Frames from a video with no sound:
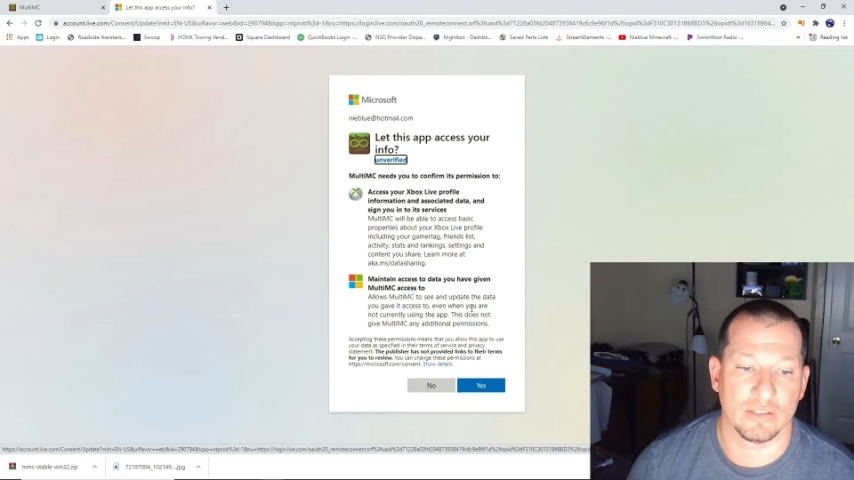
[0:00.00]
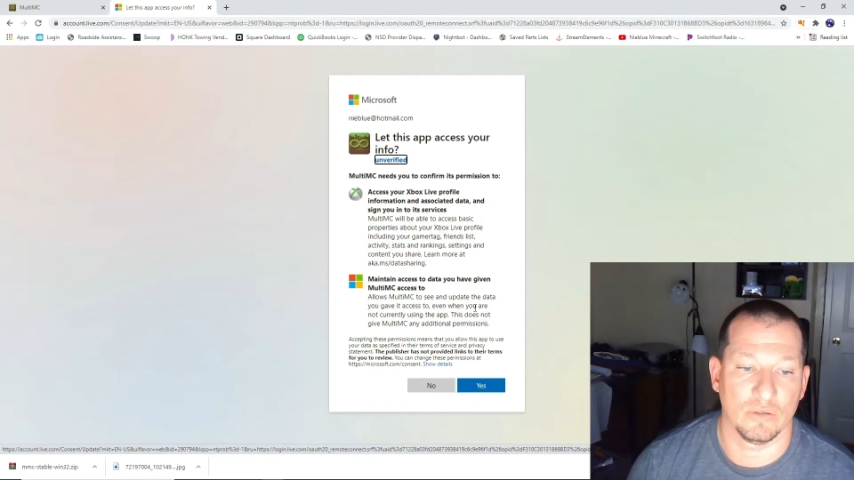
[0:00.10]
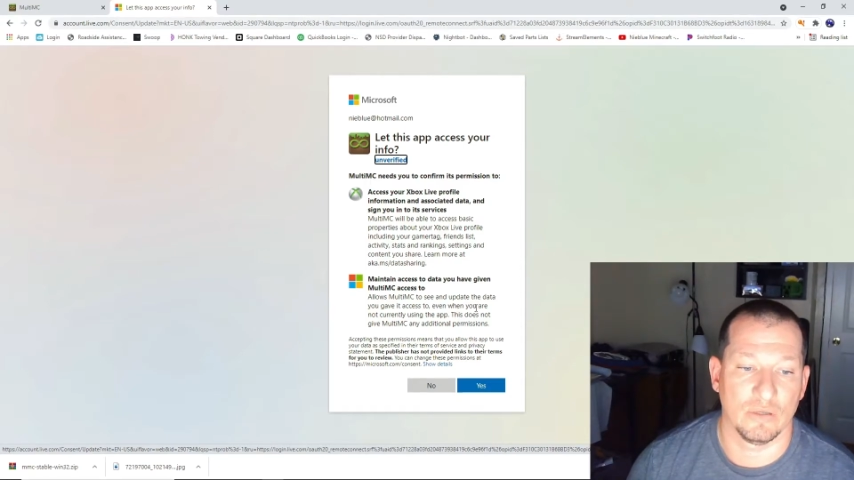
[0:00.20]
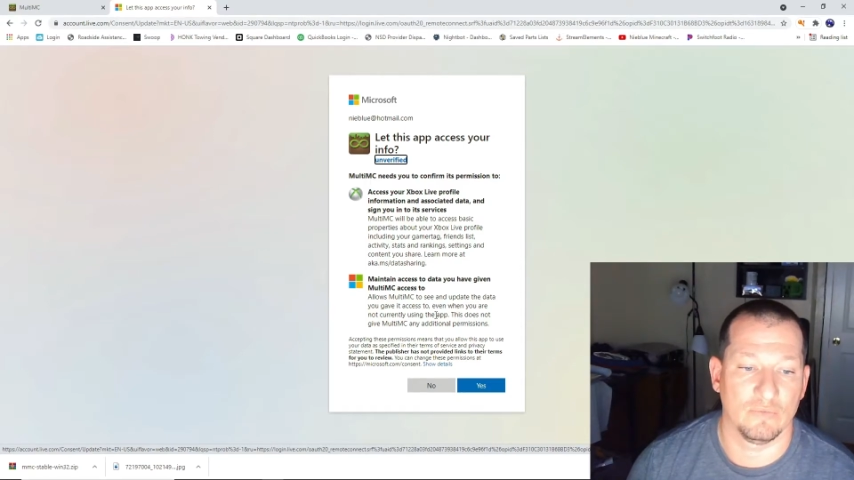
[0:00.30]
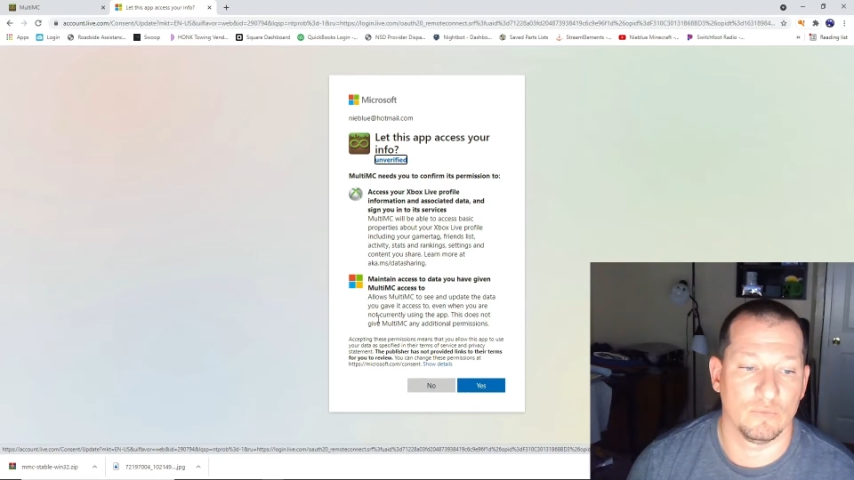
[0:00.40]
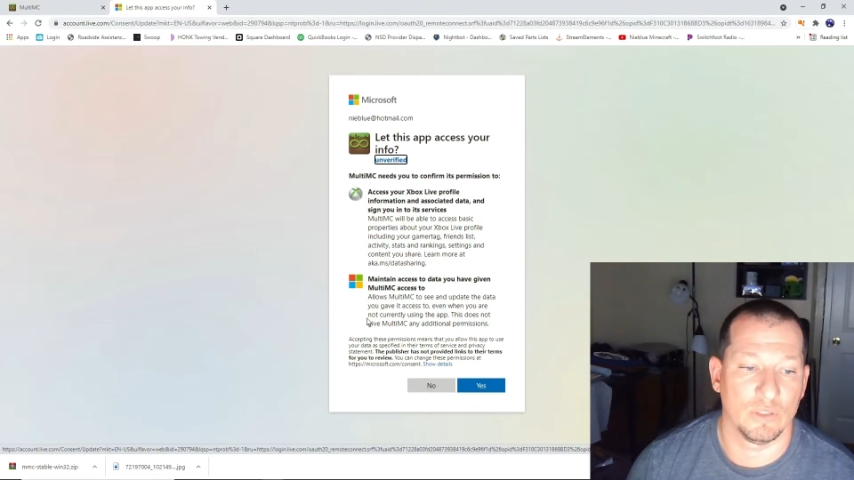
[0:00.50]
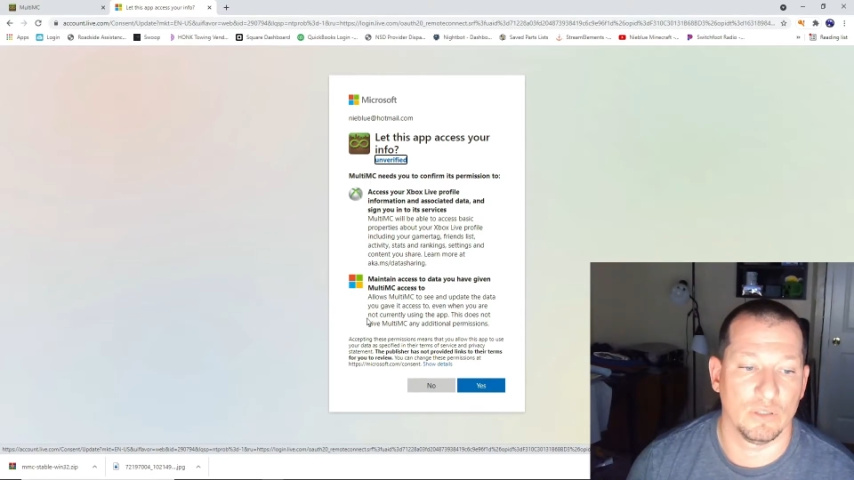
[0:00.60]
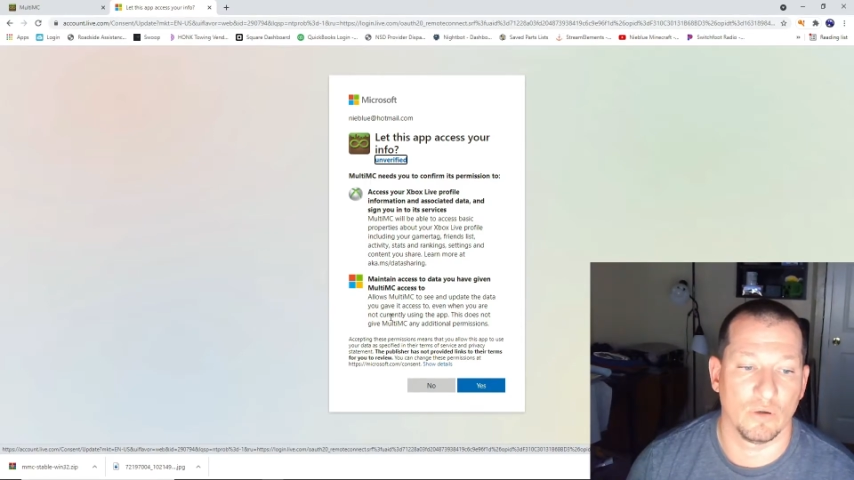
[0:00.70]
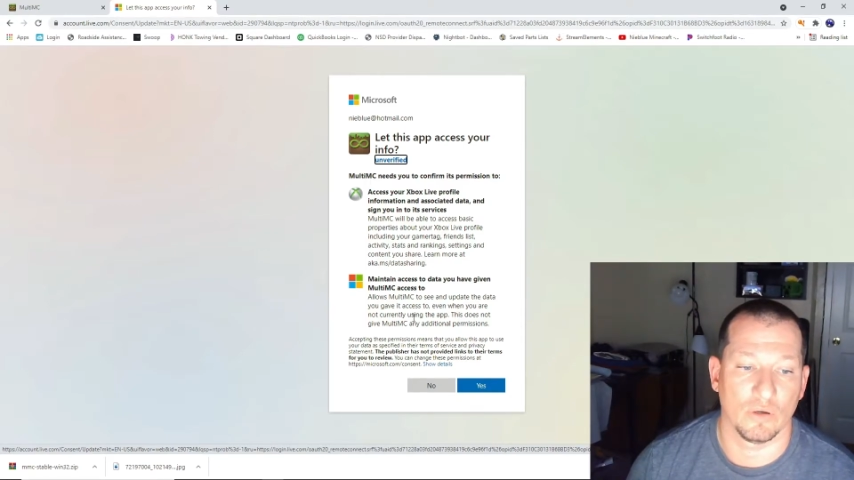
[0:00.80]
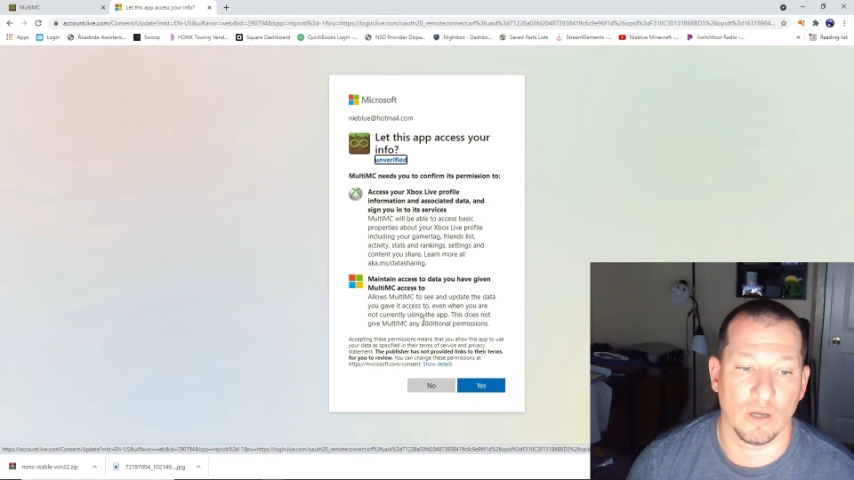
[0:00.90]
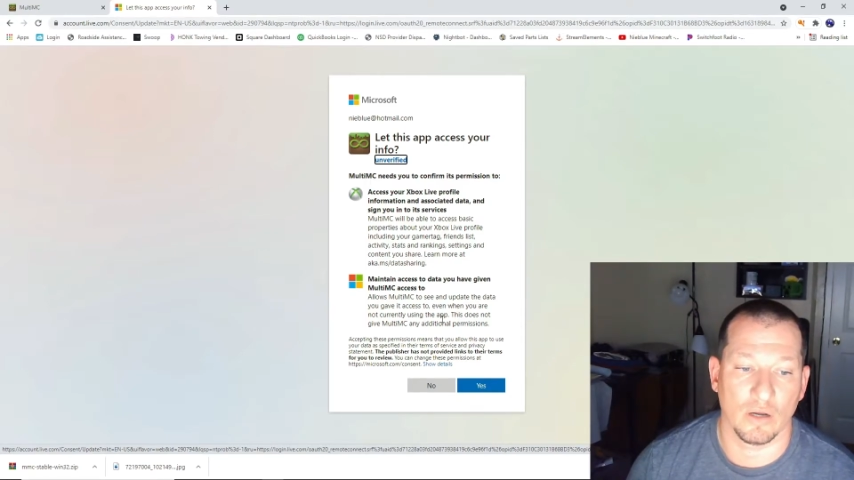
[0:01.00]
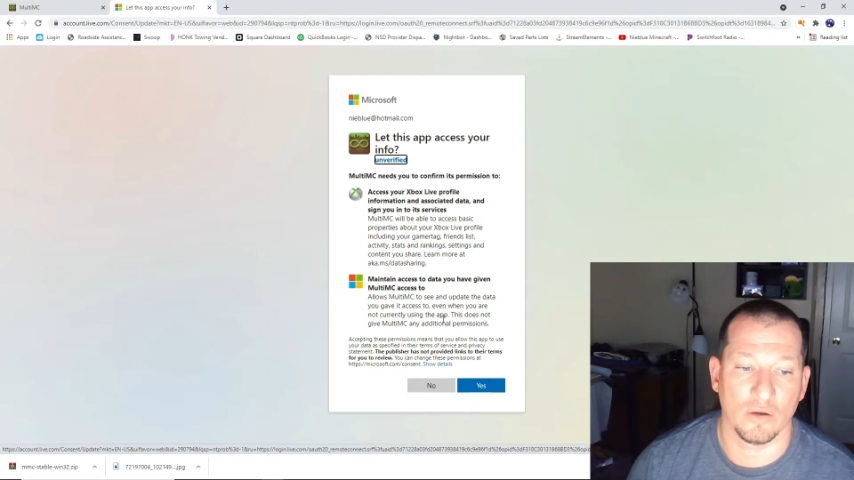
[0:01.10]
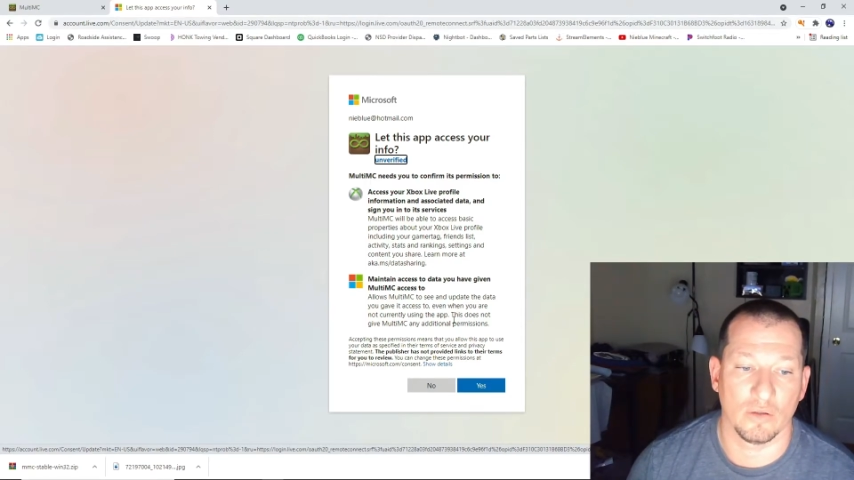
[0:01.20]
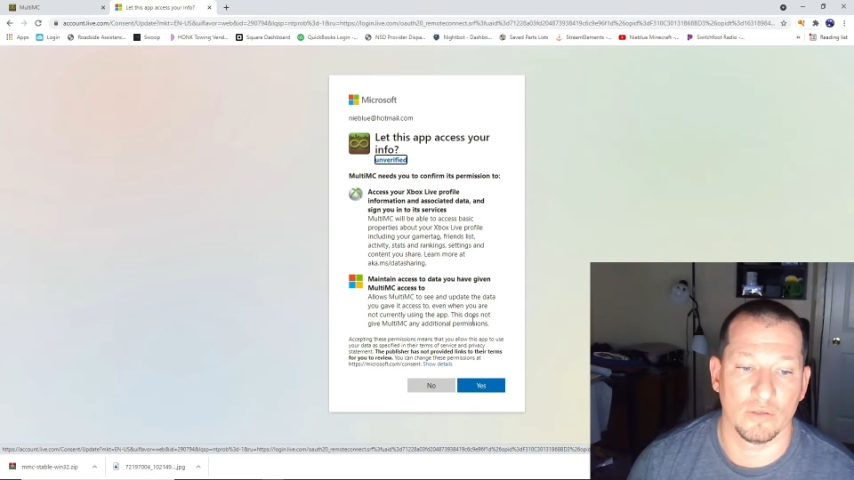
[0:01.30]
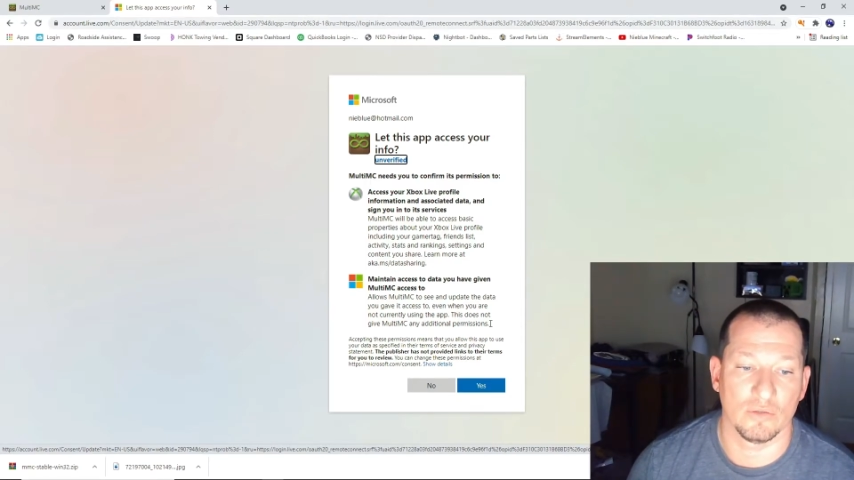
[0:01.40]
to even when you are not
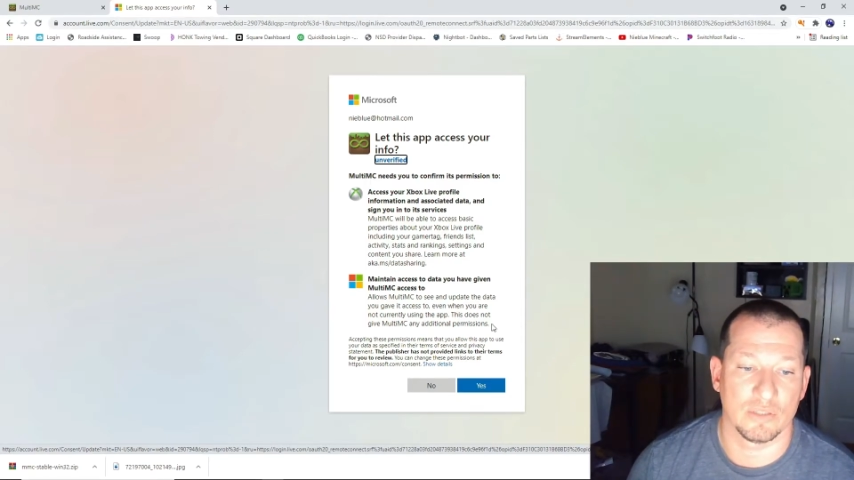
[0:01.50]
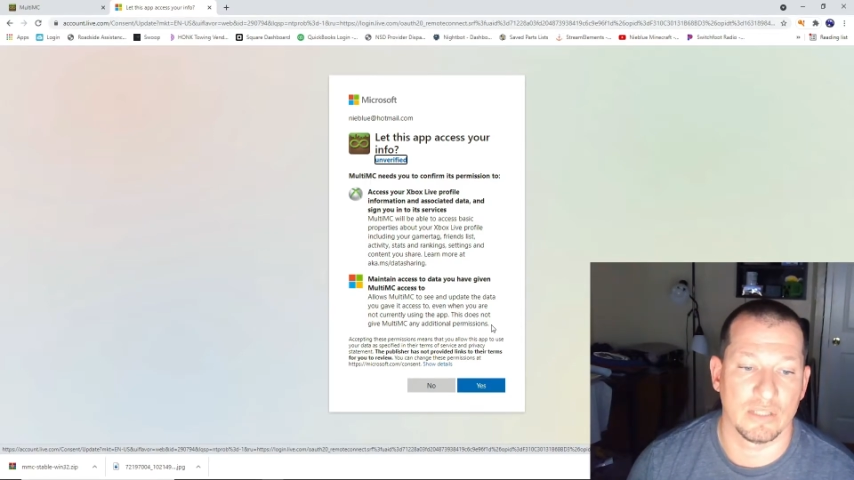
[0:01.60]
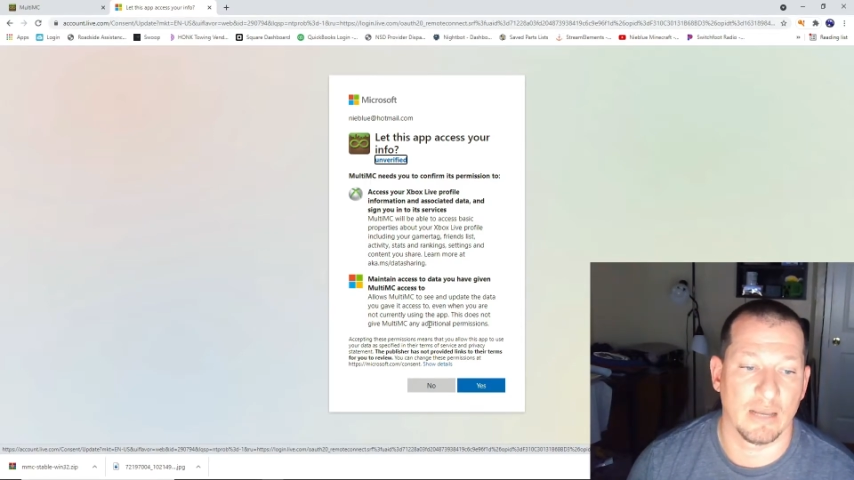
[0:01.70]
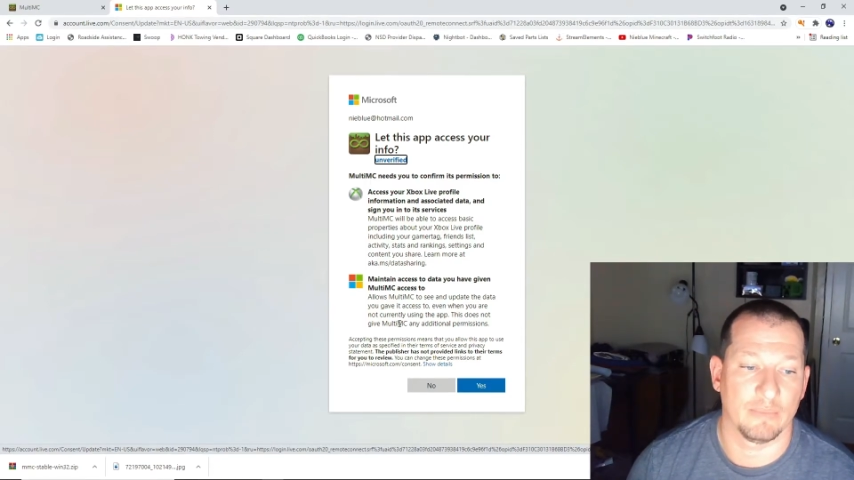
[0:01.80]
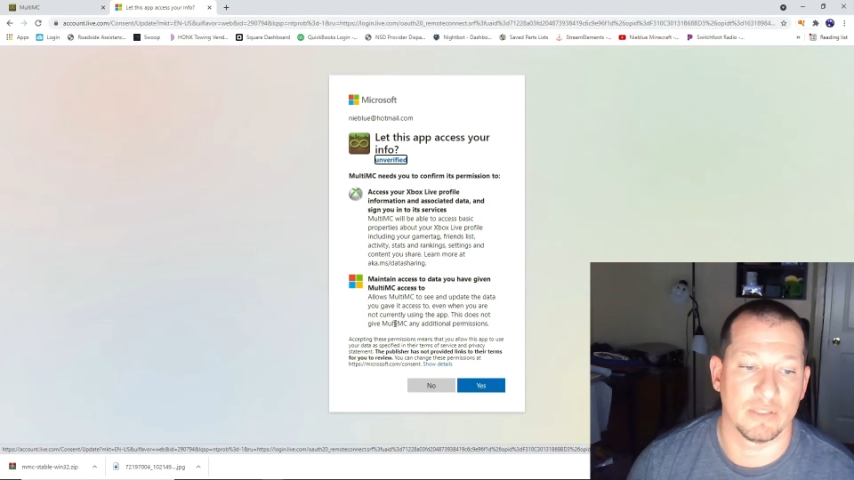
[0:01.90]
currently using the app.